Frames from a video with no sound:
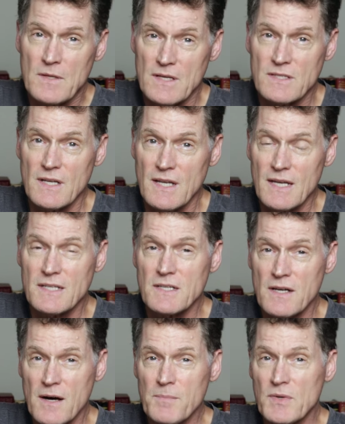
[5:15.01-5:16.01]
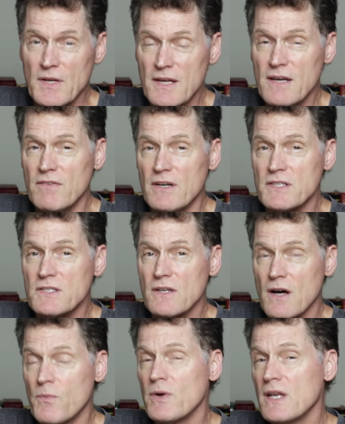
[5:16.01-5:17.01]
is that he has come to give us
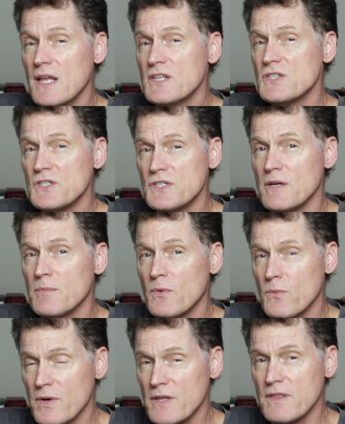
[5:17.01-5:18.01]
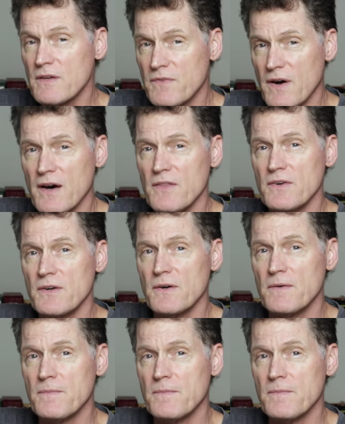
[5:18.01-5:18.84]
a relationship with the Father.